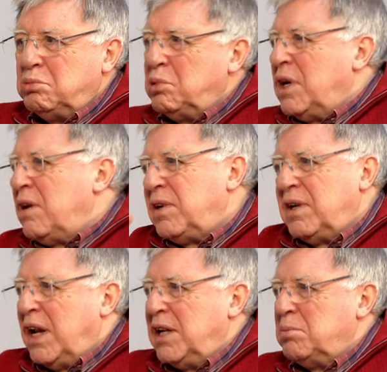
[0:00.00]

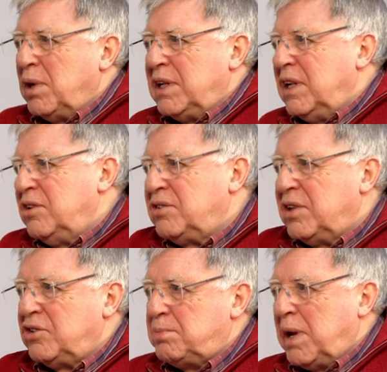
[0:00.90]
Wherever anybody is
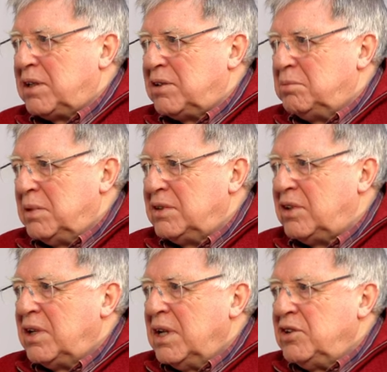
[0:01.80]
on the spectrum,
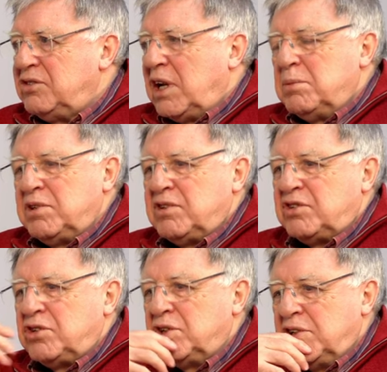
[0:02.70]
the celibacy
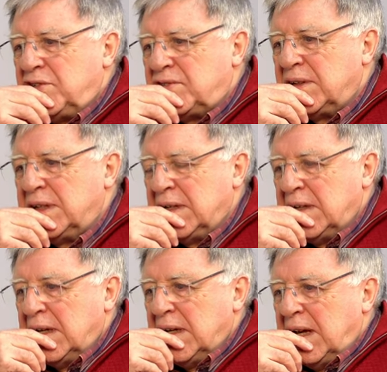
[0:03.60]
is a choice.
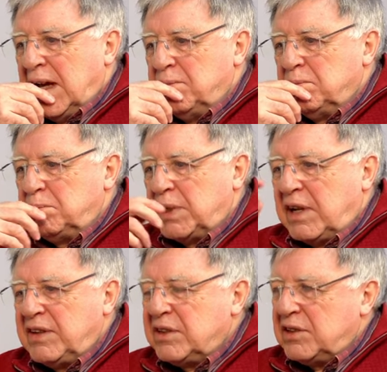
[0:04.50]
Um,
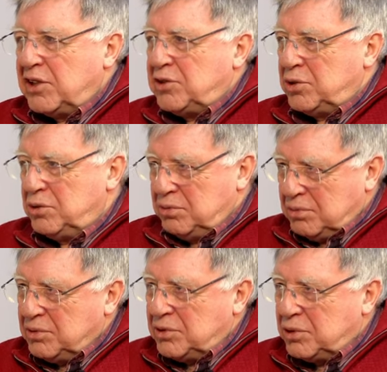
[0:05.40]
but I think there are two
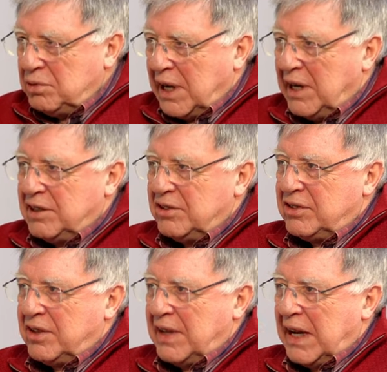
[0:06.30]
two
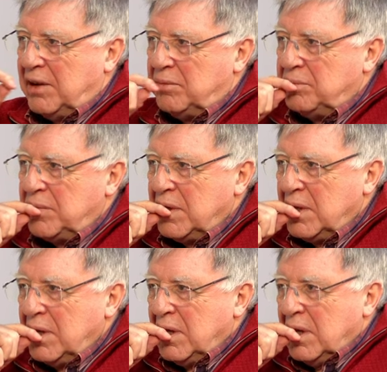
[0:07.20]
riders to that,
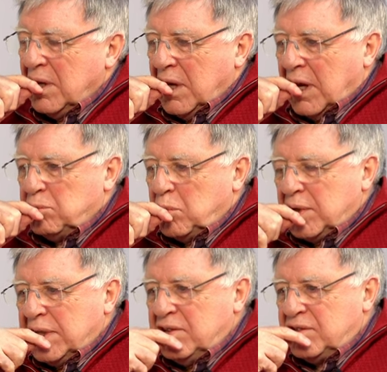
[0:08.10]
and
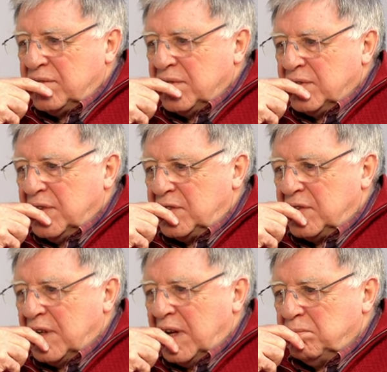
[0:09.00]
one is
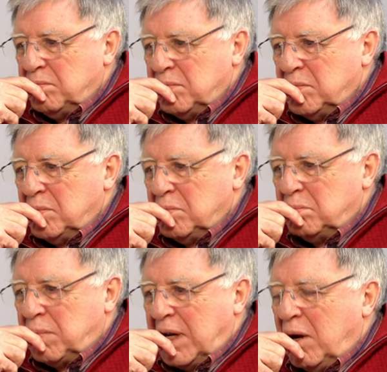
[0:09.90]
that um,
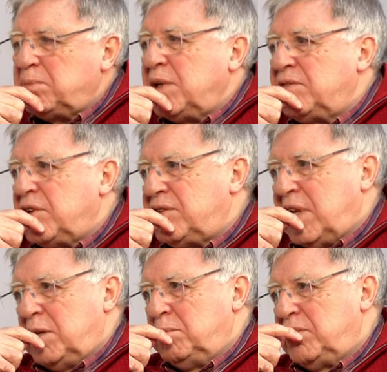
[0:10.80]
by opting for
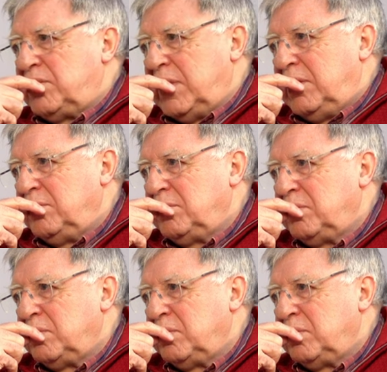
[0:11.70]
celibacy,